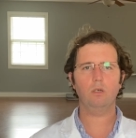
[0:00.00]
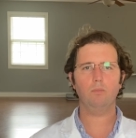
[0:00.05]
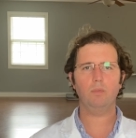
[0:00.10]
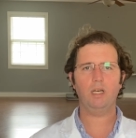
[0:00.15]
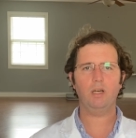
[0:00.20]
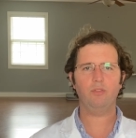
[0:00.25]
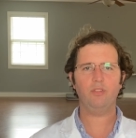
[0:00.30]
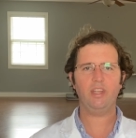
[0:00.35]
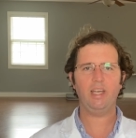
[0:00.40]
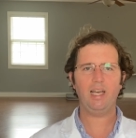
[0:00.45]

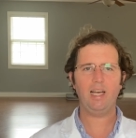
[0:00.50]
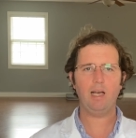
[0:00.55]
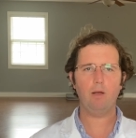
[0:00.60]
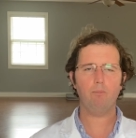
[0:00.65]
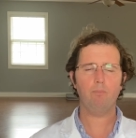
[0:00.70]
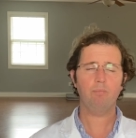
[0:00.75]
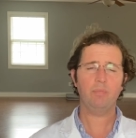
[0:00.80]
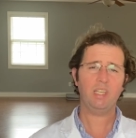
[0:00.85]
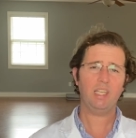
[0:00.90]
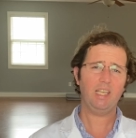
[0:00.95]
about
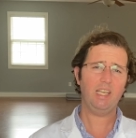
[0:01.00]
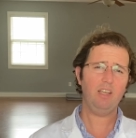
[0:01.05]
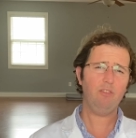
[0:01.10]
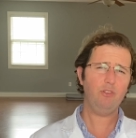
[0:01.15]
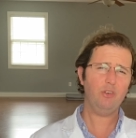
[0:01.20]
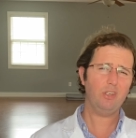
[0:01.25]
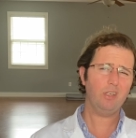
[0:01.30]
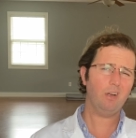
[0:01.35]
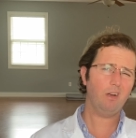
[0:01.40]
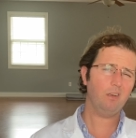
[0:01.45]
that. If
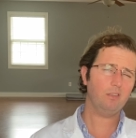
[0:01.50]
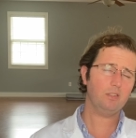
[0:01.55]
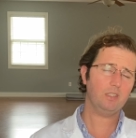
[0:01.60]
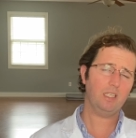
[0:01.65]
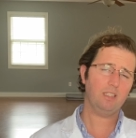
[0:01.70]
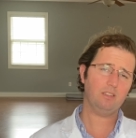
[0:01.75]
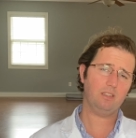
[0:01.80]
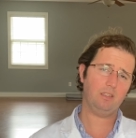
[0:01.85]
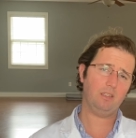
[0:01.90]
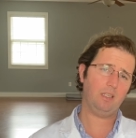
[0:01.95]
your dog
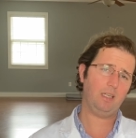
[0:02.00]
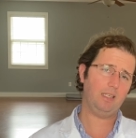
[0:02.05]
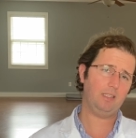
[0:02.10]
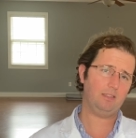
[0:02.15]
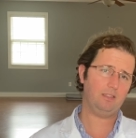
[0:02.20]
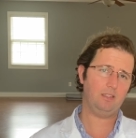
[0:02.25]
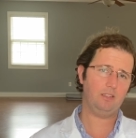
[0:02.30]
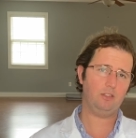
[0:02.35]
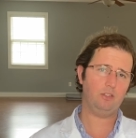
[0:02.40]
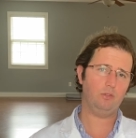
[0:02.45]
doesn't like
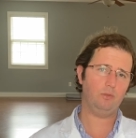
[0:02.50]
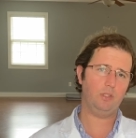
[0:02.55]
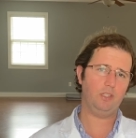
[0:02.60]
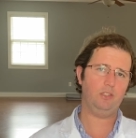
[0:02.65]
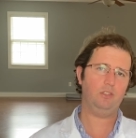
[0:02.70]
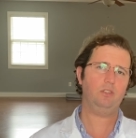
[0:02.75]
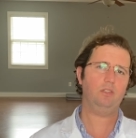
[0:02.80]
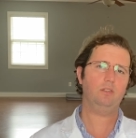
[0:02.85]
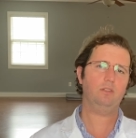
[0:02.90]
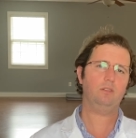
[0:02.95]

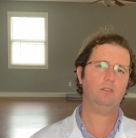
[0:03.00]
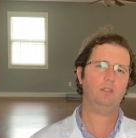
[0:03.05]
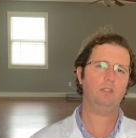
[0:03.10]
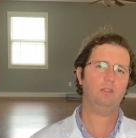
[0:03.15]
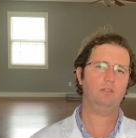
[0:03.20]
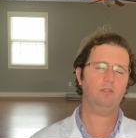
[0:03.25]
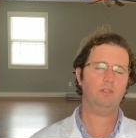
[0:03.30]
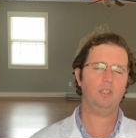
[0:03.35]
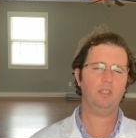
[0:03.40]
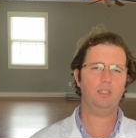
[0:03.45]
situations,
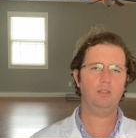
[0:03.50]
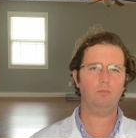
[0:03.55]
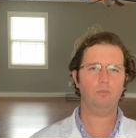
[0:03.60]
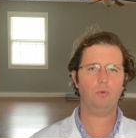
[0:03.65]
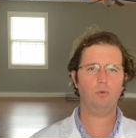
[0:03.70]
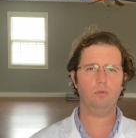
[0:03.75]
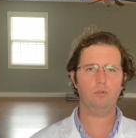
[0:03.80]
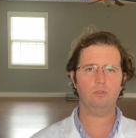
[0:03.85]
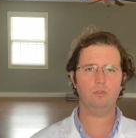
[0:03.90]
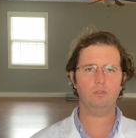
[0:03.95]
it's very
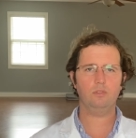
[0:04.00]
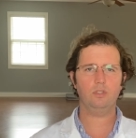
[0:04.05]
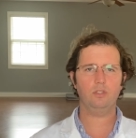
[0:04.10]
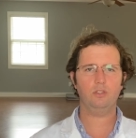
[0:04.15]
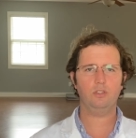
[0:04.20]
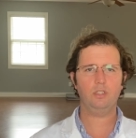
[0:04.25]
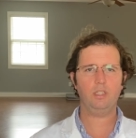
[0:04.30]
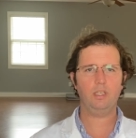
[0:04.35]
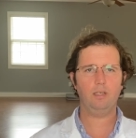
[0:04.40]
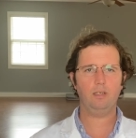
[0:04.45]
important to
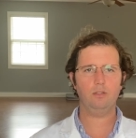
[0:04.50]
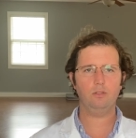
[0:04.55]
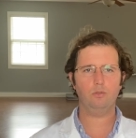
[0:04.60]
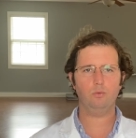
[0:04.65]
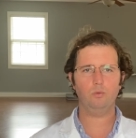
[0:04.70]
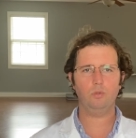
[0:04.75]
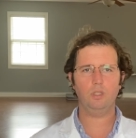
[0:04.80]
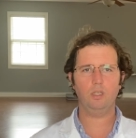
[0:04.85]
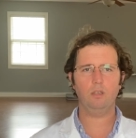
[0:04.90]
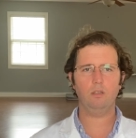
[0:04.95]
share as
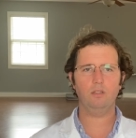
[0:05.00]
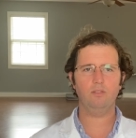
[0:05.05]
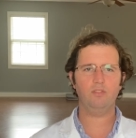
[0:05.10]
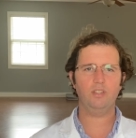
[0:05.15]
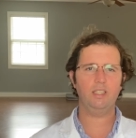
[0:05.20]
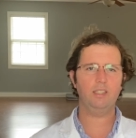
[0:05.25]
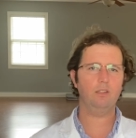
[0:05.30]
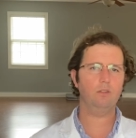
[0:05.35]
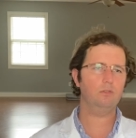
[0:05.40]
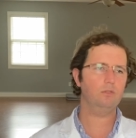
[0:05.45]
well. If
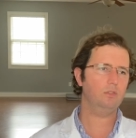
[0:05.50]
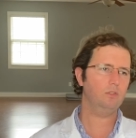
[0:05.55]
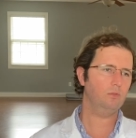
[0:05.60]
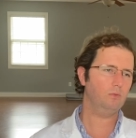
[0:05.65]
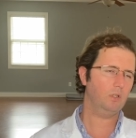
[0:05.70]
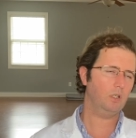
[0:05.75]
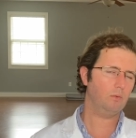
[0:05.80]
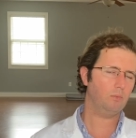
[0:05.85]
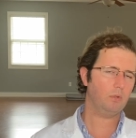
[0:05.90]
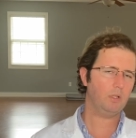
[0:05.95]
they don't do
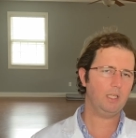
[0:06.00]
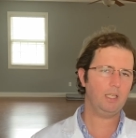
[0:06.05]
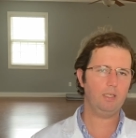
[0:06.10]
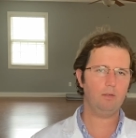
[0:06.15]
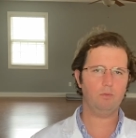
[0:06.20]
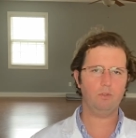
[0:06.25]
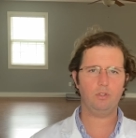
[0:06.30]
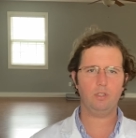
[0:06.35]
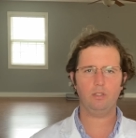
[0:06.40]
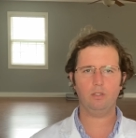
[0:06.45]
well playing
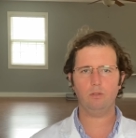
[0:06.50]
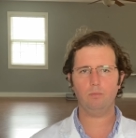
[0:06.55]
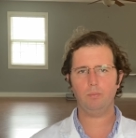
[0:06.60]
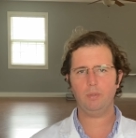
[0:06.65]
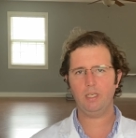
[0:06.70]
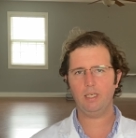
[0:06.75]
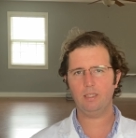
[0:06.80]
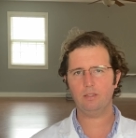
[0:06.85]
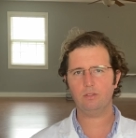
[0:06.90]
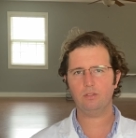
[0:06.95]
with other
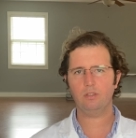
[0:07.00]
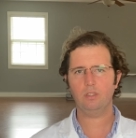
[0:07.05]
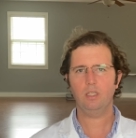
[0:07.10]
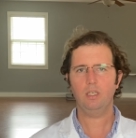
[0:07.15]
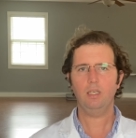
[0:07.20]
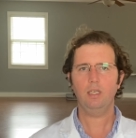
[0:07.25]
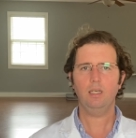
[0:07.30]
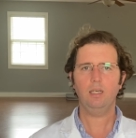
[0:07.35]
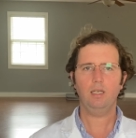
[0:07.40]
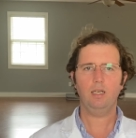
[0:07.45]
pets,
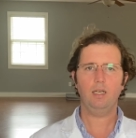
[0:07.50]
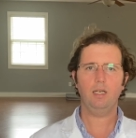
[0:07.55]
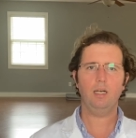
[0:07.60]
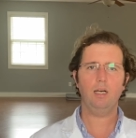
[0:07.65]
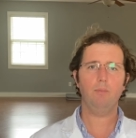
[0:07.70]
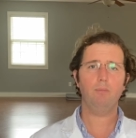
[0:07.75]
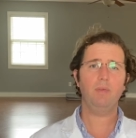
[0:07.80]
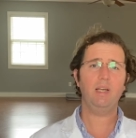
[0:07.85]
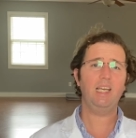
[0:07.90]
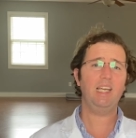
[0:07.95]

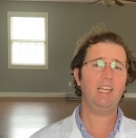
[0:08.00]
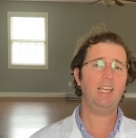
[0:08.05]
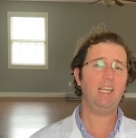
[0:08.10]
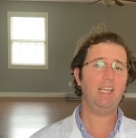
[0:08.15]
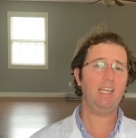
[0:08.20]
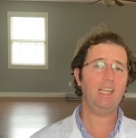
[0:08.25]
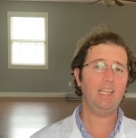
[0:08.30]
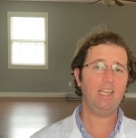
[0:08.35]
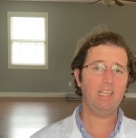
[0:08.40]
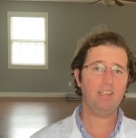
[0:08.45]

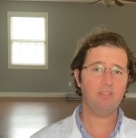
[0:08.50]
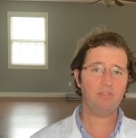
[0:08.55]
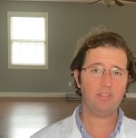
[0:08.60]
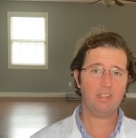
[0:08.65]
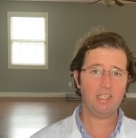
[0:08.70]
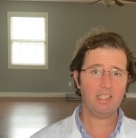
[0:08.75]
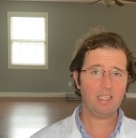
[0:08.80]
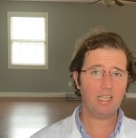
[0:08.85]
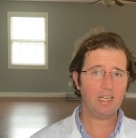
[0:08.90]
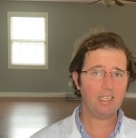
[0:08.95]
if
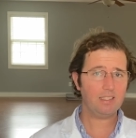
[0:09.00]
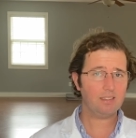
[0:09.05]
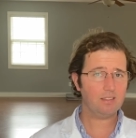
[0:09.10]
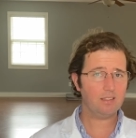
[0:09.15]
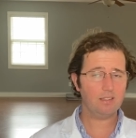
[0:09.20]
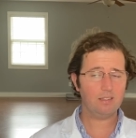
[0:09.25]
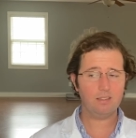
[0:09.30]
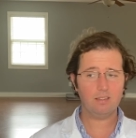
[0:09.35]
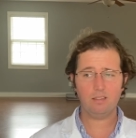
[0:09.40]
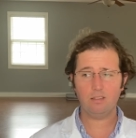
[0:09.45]
they like
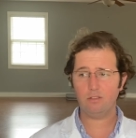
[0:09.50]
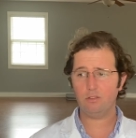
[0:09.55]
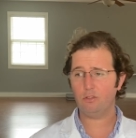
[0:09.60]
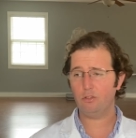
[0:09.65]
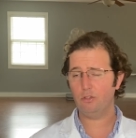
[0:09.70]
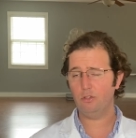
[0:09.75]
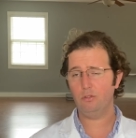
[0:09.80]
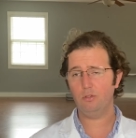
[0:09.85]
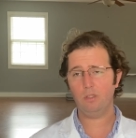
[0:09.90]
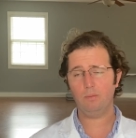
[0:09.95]
to
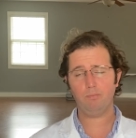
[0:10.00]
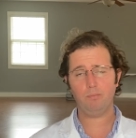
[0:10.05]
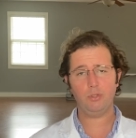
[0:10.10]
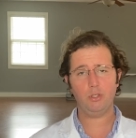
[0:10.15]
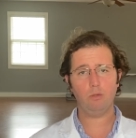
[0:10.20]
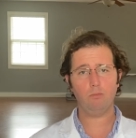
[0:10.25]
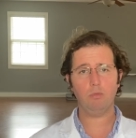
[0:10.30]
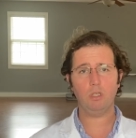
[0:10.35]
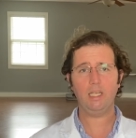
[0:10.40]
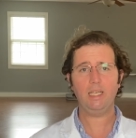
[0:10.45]
chew up
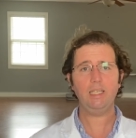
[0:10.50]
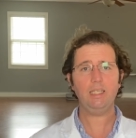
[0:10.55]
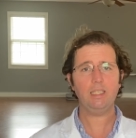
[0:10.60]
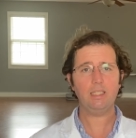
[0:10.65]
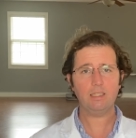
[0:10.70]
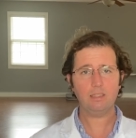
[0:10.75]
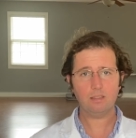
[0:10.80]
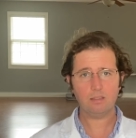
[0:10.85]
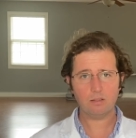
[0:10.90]
their blanket